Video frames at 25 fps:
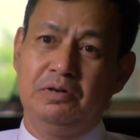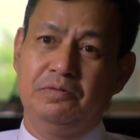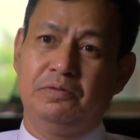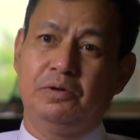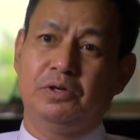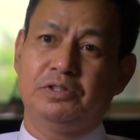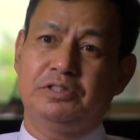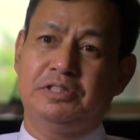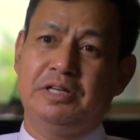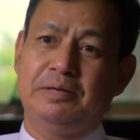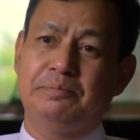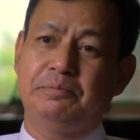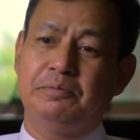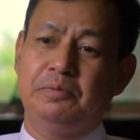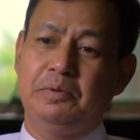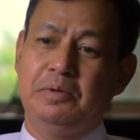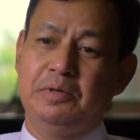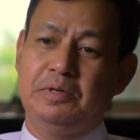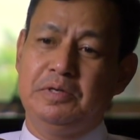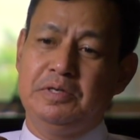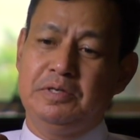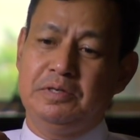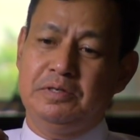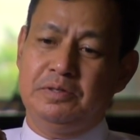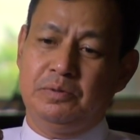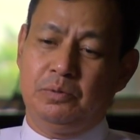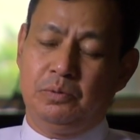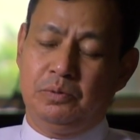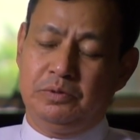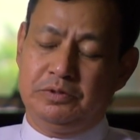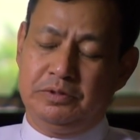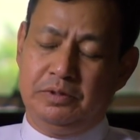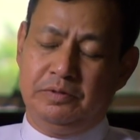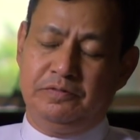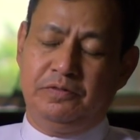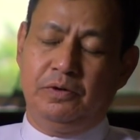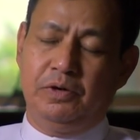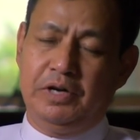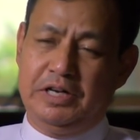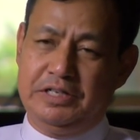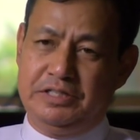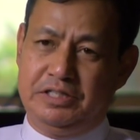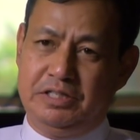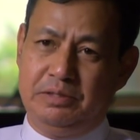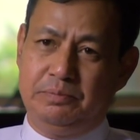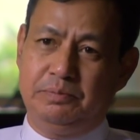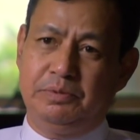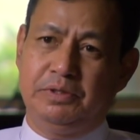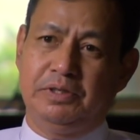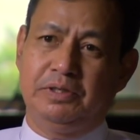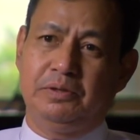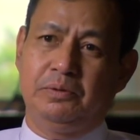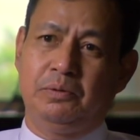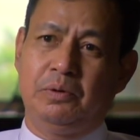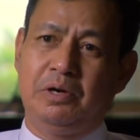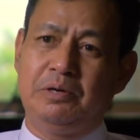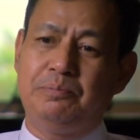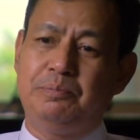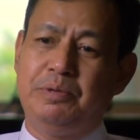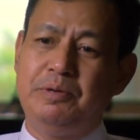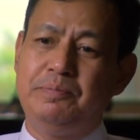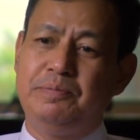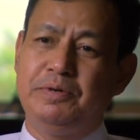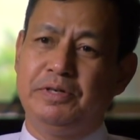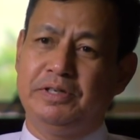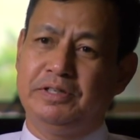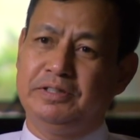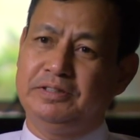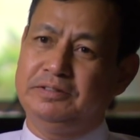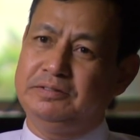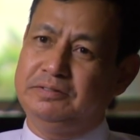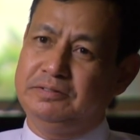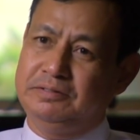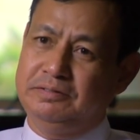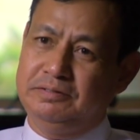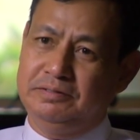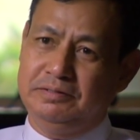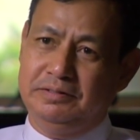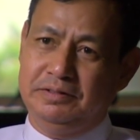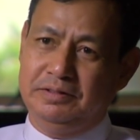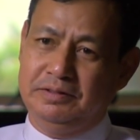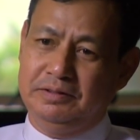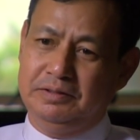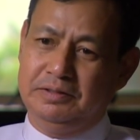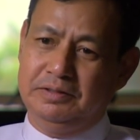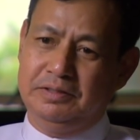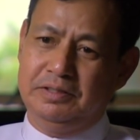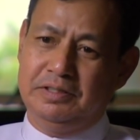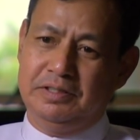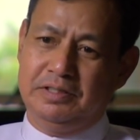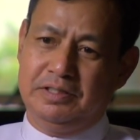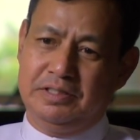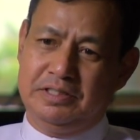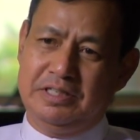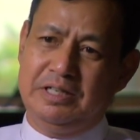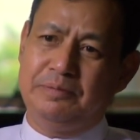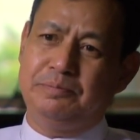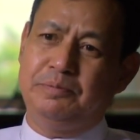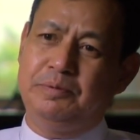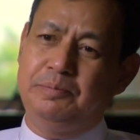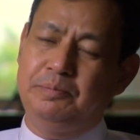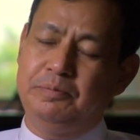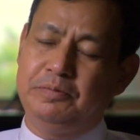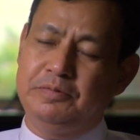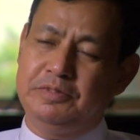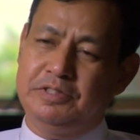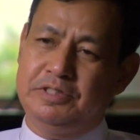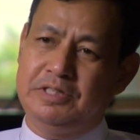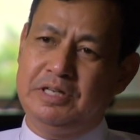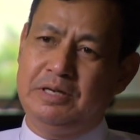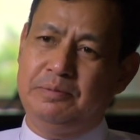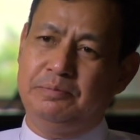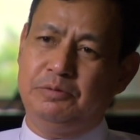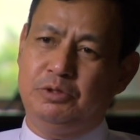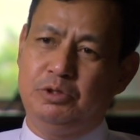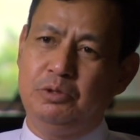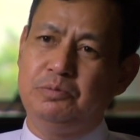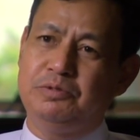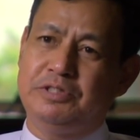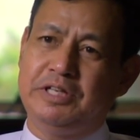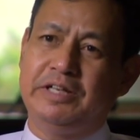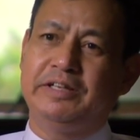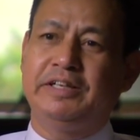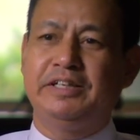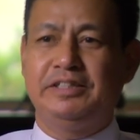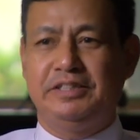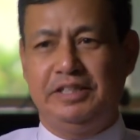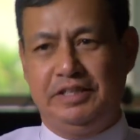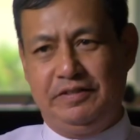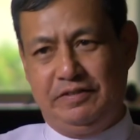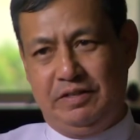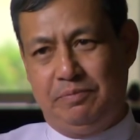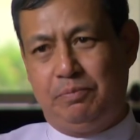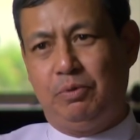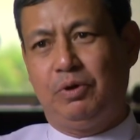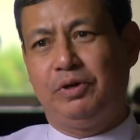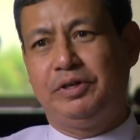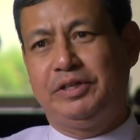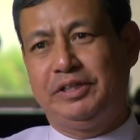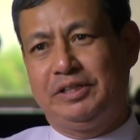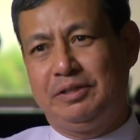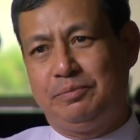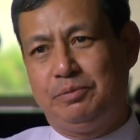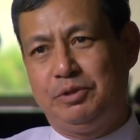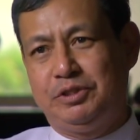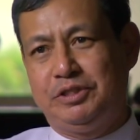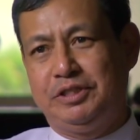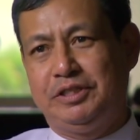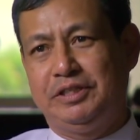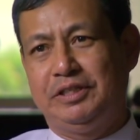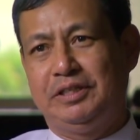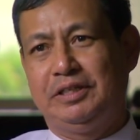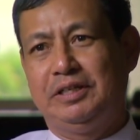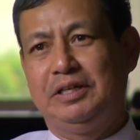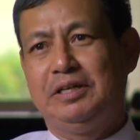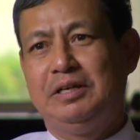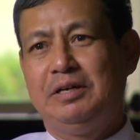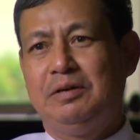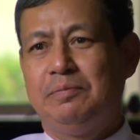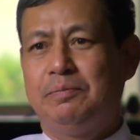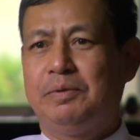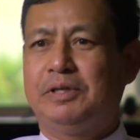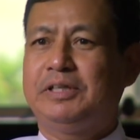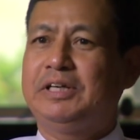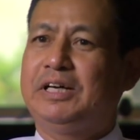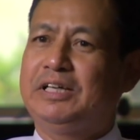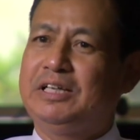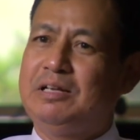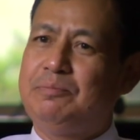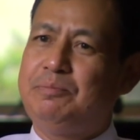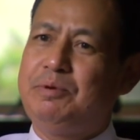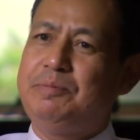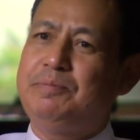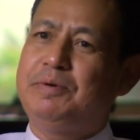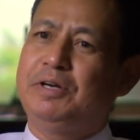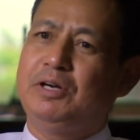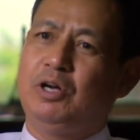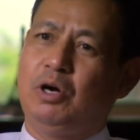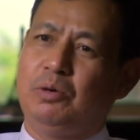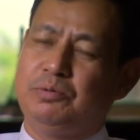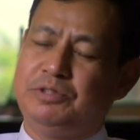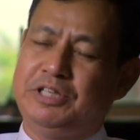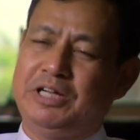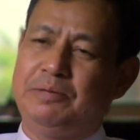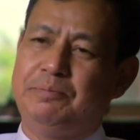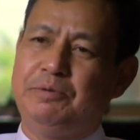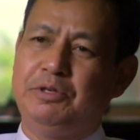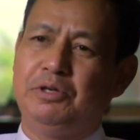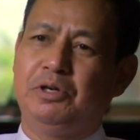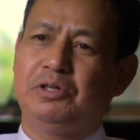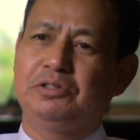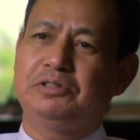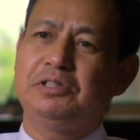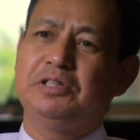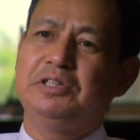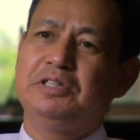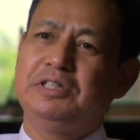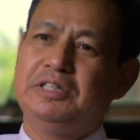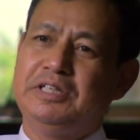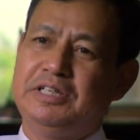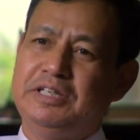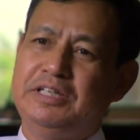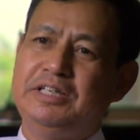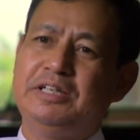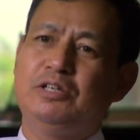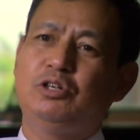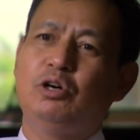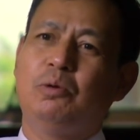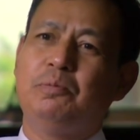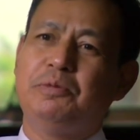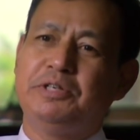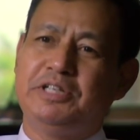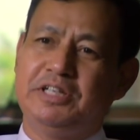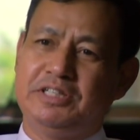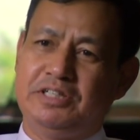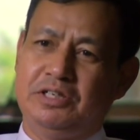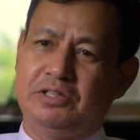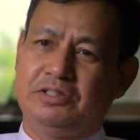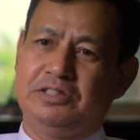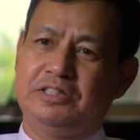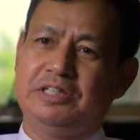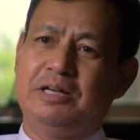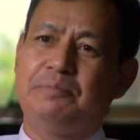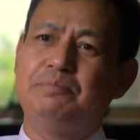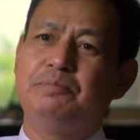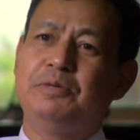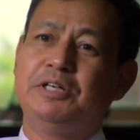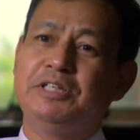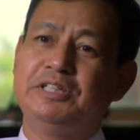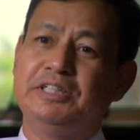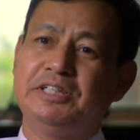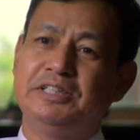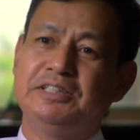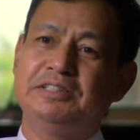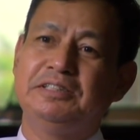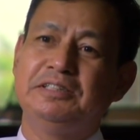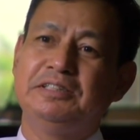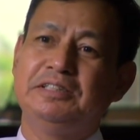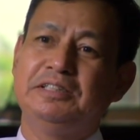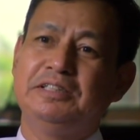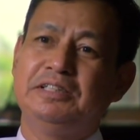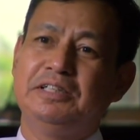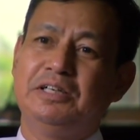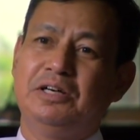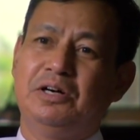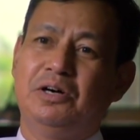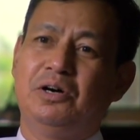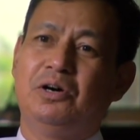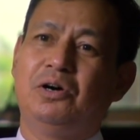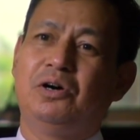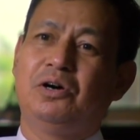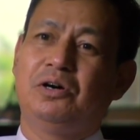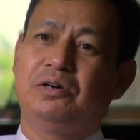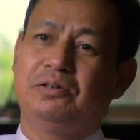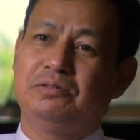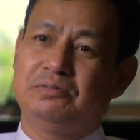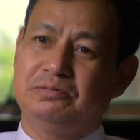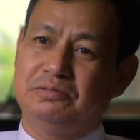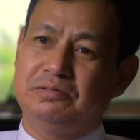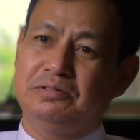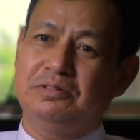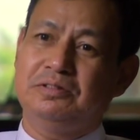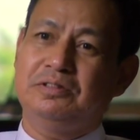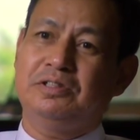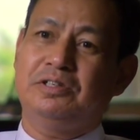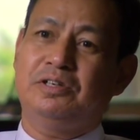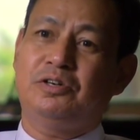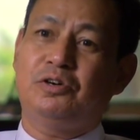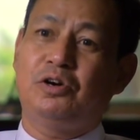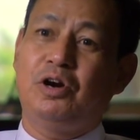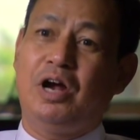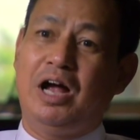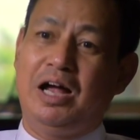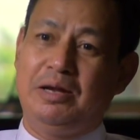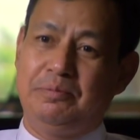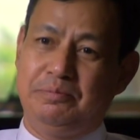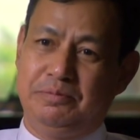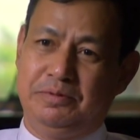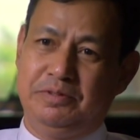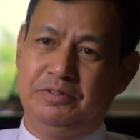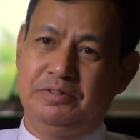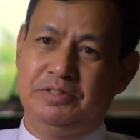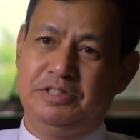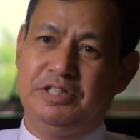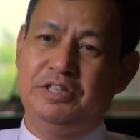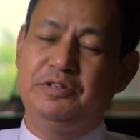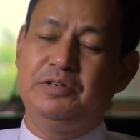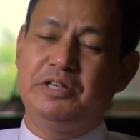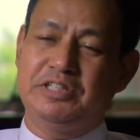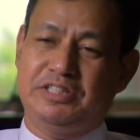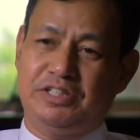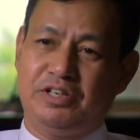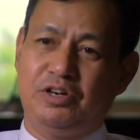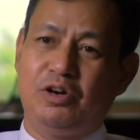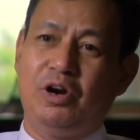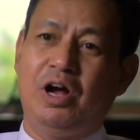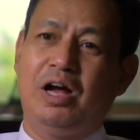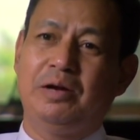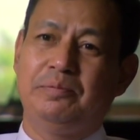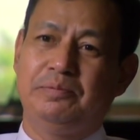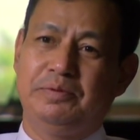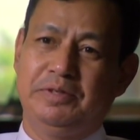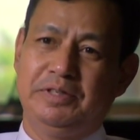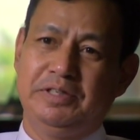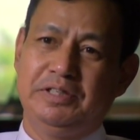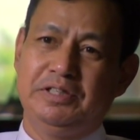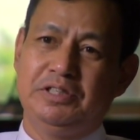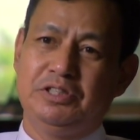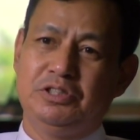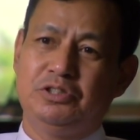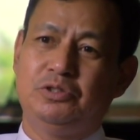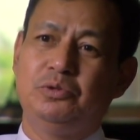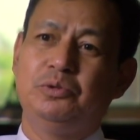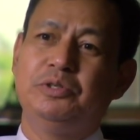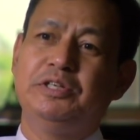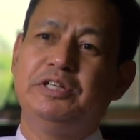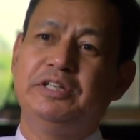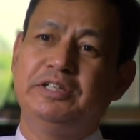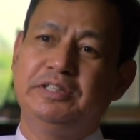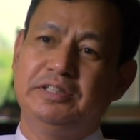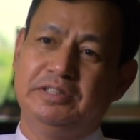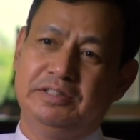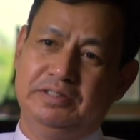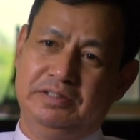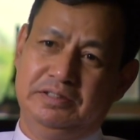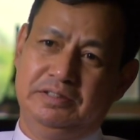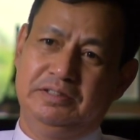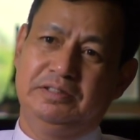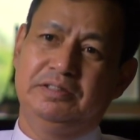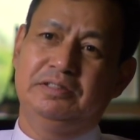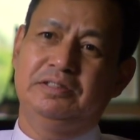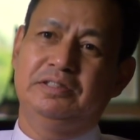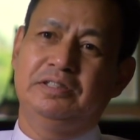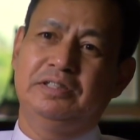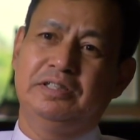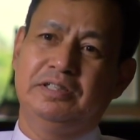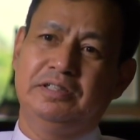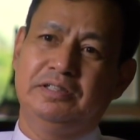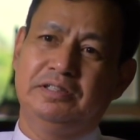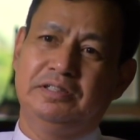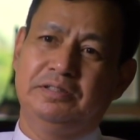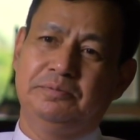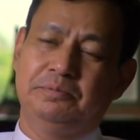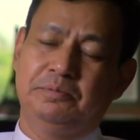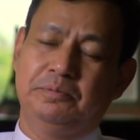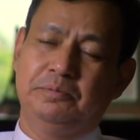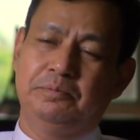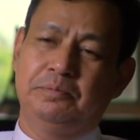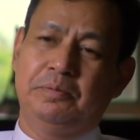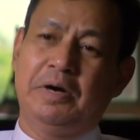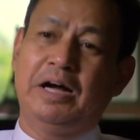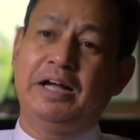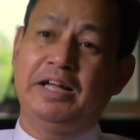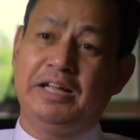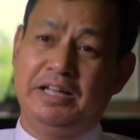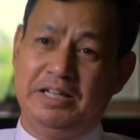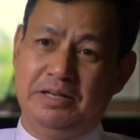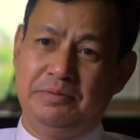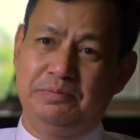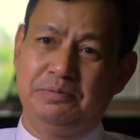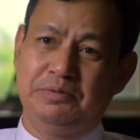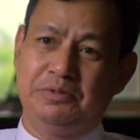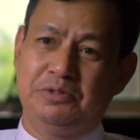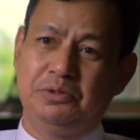For some, for example, one people some, some groups say this, he is a political prisoner. But other people object because he committed some murders or crimes, serious crime during, by him.